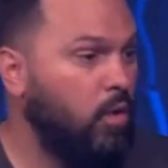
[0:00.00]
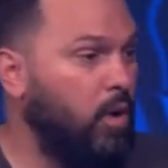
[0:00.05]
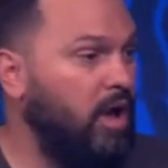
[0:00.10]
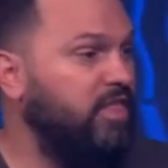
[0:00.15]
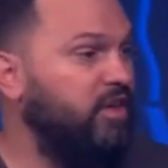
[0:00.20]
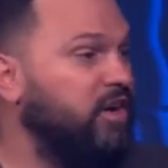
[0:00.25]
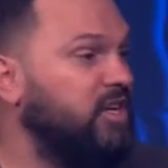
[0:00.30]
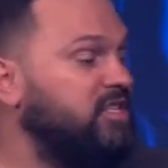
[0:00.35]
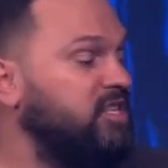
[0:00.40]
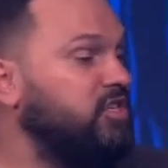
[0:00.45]

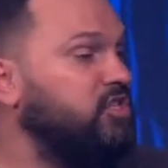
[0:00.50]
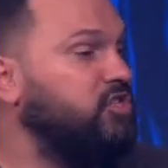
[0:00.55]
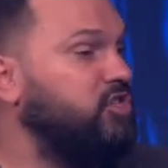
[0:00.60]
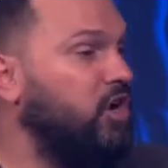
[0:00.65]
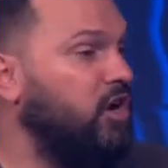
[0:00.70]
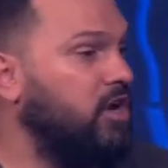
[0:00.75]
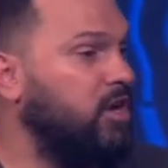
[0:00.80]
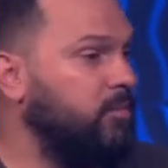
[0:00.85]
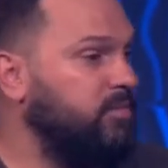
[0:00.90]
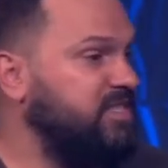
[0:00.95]
whether it's a
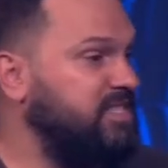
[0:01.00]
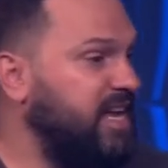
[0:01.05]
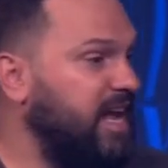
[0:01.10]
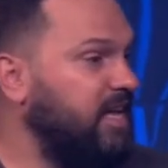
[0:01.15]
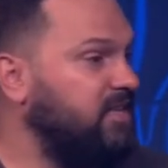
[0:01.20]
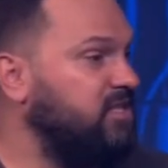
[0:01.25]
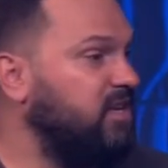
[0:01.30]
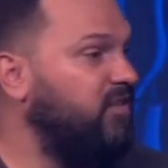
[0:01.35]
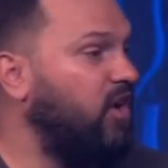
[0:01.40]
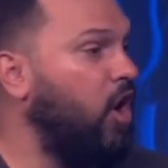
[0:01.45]

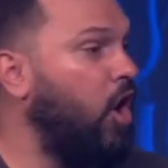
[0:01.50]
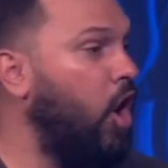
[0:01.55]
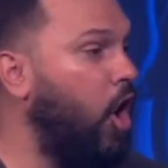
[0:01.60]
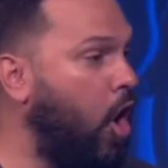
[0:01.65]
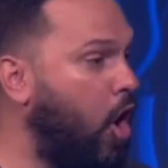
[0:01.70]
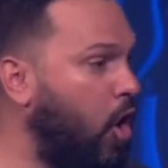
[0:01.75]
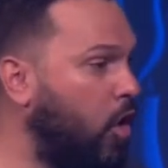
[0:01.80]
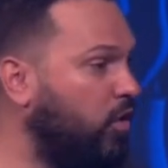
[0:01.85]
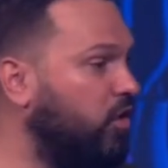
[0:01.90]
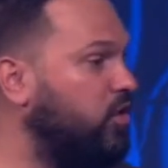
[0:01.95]
circumstance of our
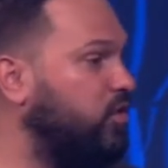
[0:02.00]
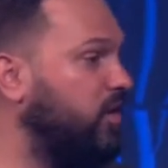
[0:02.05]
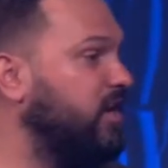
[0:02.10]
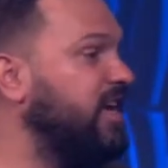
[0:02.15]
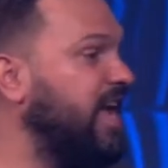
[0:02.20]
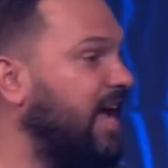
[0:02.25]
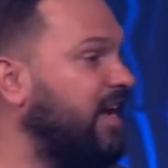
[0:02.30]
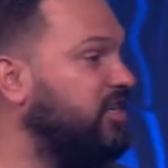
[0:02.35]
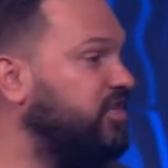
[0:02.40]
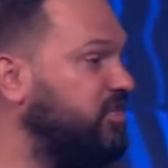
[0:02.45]
own
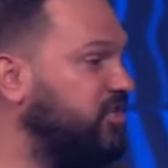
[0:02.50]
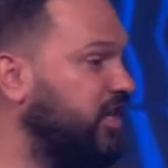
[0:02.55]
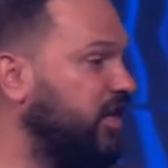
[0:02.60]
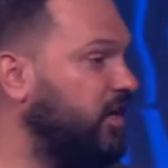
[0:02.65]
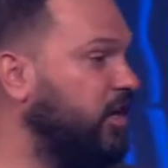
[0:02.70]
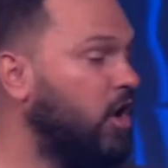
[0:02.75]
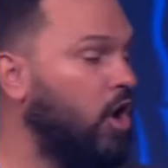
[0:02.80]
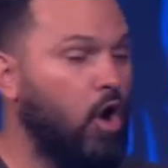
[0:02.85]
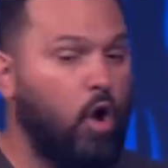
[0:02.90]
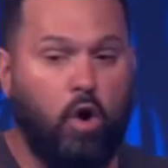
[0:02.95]

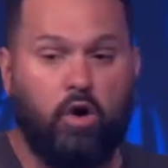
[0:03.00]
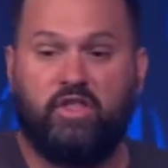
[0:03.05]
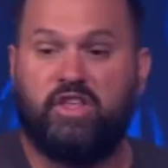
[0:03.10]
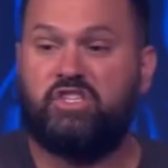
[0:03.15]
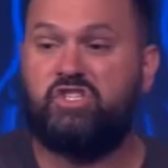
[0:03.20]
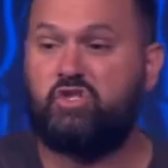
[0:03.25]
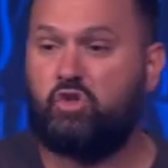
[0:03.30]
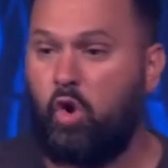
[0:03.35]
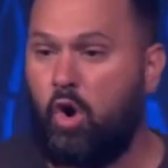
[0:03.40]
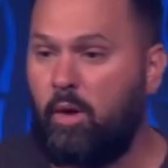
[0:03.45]
creation or the
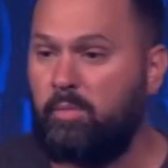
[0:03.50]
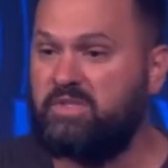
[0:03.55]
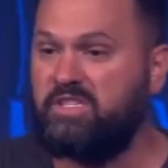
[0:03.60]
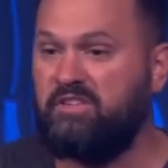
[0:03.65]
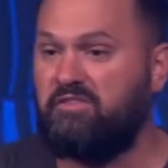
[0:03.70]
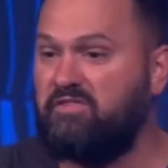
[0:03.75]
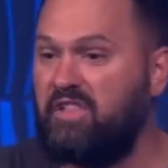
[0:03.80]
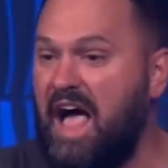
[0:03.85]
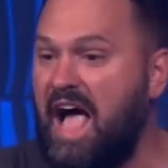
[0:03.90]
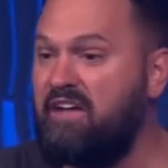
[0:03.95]
storms
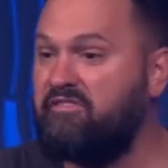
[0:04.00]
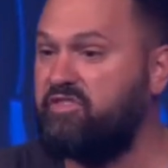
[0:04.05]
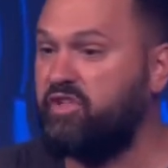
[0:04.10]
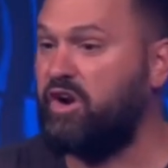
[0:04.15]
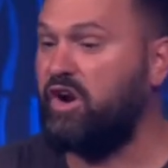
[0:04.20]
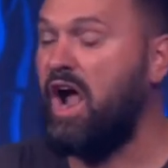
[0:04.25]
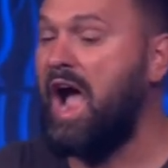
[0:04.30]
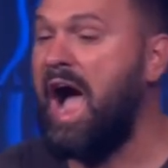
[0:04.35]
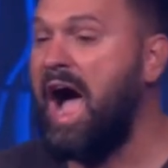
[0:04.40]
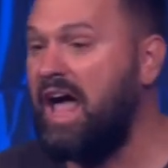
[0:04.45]
of life that
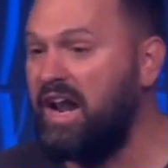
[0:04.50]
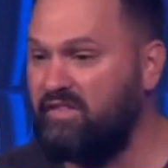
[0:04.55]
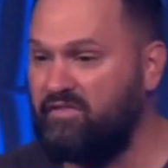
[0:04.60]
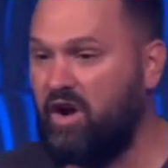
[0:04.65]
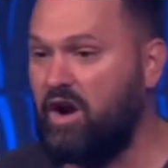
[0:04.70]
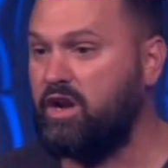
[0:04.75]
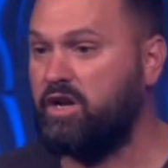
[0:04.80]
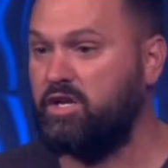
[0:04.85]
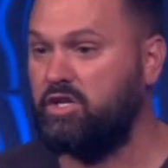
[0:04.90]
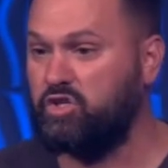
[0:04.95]
are out of
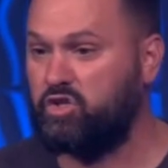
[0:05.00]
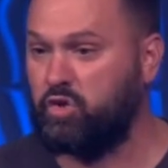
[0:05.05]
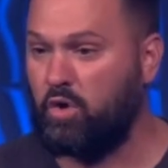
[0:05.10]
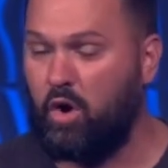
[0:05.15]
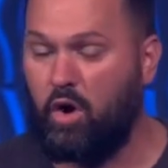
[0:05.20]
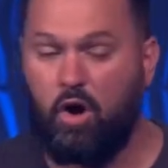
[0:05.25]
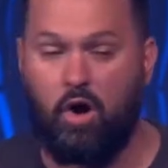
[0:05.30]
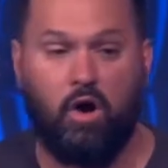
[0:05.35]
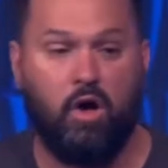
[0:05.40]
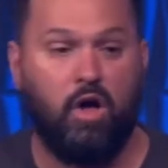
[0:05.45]
our
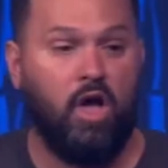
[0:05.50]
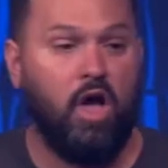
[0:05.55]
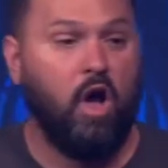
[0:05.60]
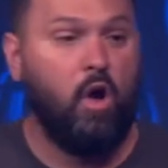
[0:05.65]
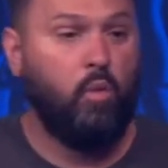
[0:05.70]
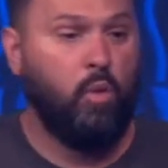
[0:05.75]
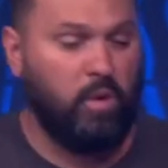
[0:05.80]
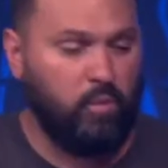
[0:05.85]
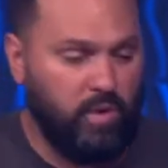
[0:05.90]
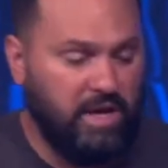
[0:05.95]
control,
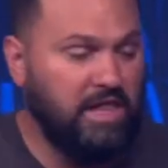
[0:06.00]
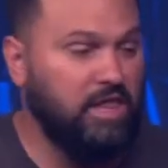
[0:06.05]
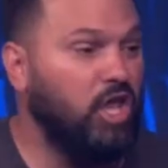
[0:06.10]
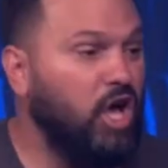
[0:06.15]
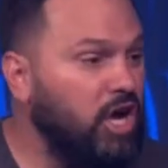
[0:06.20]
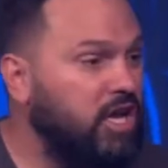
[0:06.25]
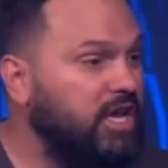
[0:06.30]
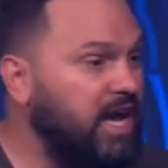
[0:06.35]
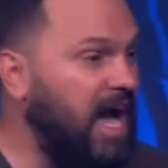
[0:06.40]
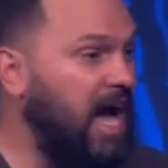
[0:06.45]
when we
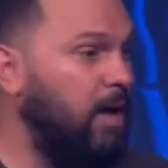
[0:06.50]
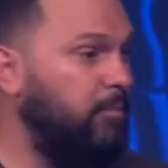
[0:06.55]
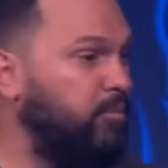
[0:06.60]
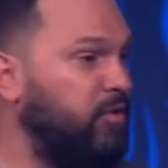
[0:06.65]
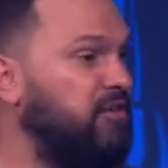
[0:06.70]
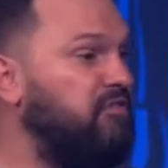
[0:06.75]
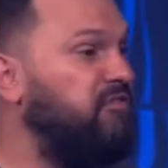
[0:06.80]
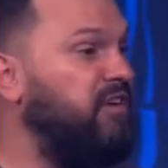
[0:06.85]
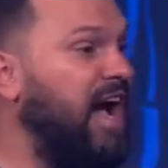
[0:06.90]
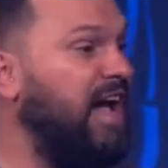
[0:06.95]
look up,
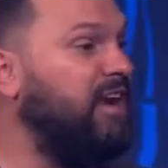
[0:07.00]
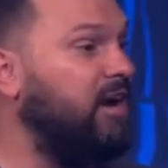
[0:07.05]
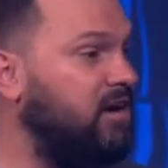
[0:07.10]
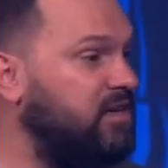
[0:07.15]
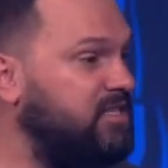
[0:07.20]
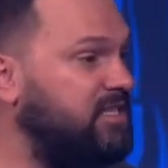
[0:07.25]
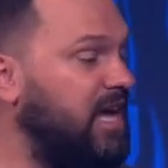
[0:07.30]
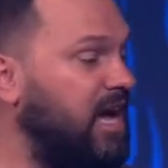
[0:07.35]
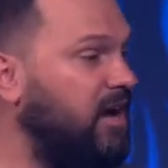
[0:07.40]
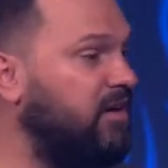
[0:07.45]
we find
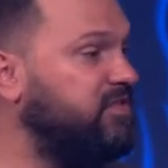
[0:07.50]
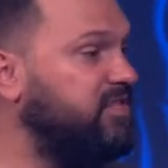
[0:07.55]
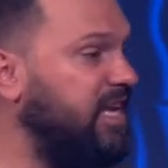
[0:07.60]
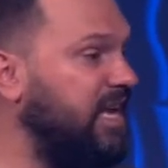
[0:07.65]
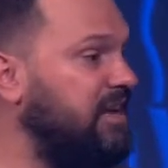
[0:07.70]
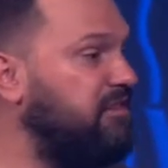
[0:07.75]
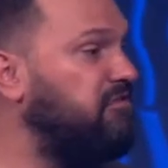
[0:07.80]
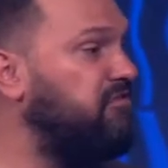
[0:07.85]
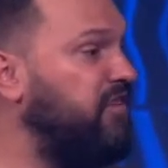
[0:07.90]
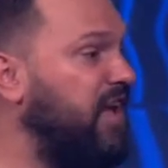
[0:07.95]
ourselves
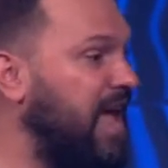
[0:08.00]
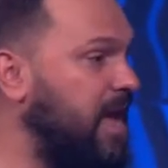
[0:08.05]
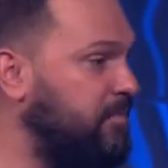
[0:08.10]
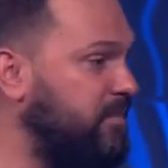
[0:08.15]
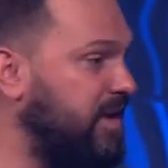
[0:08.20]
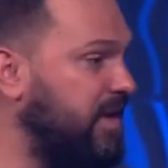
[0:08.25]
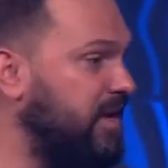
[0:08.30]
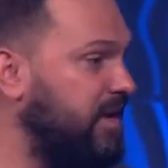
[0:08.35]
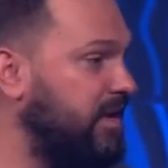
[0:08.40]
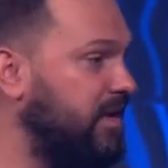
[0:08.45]
in
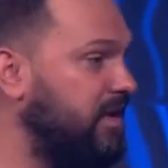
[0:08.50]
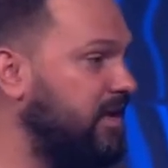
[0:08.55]
famine.